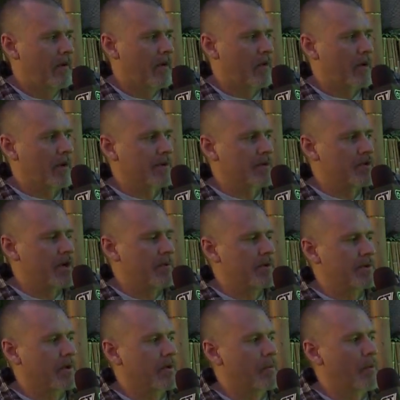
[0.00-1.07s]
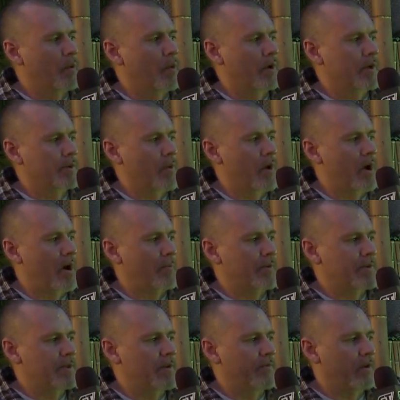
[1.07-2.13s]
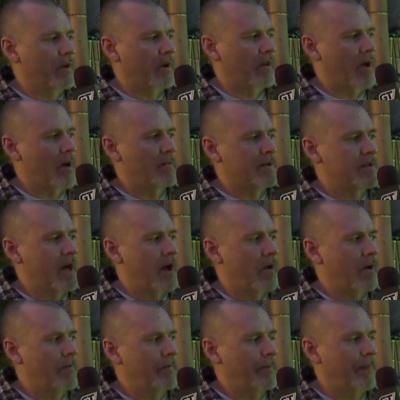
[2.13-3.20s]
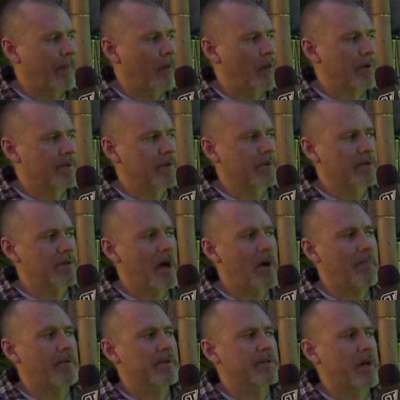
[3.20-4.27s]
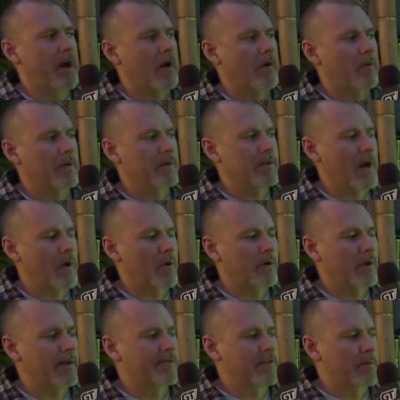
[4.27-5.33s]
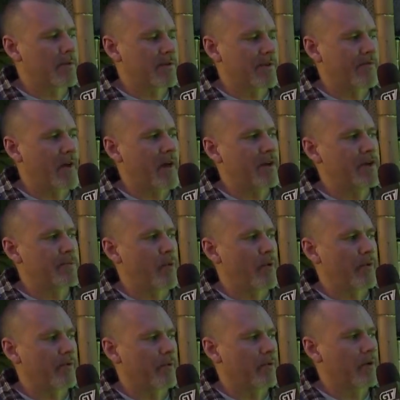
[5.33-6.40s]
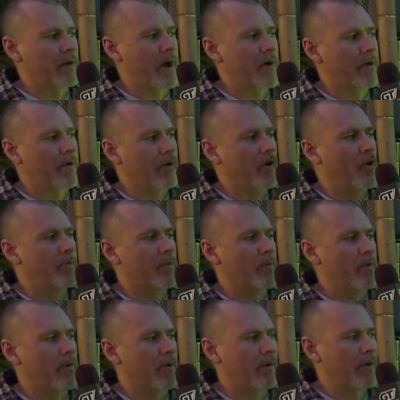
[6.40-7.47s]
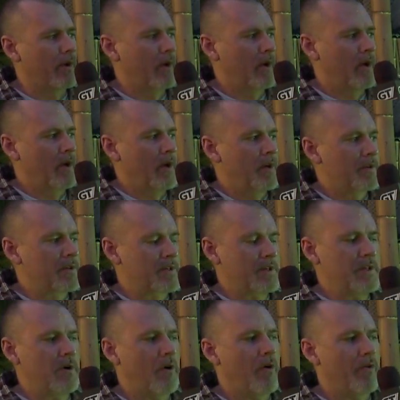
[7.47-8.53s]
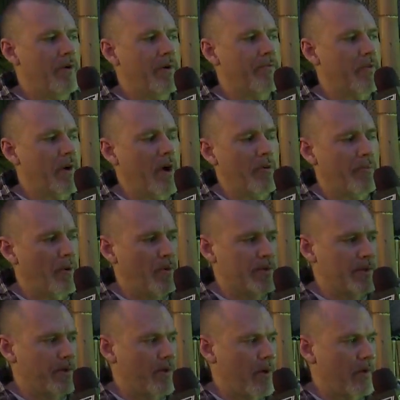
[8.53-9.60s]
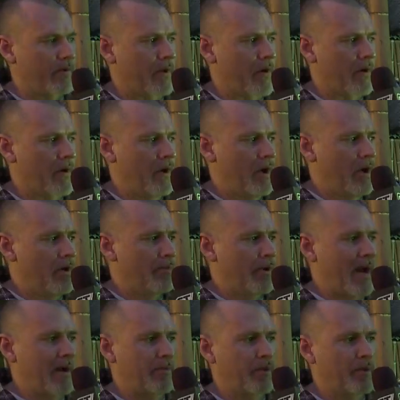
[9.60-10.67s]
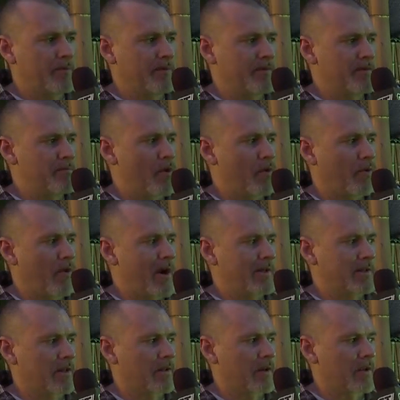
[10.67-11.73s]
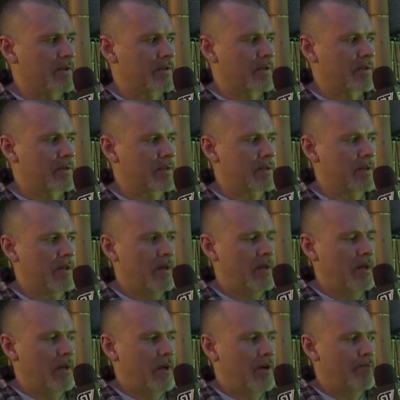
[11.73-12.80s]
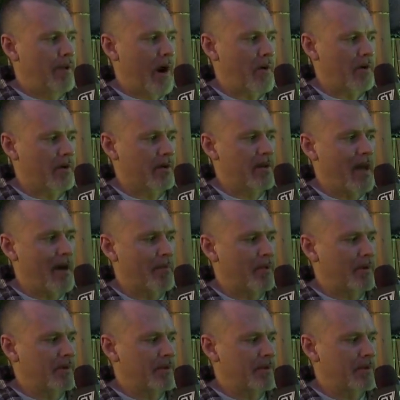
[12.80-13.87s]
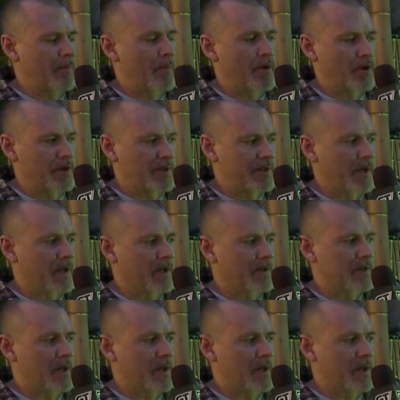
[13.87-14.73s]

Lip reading: Okay, so Jamie's going to work his way up and see if he can climb the tower. Once at the top of the tower, what the tower gives him is a vantage point to look out into the open world, see all the different outposts that are out there, black plumes of smoke rising in the distance, pirate encampments, missions that he can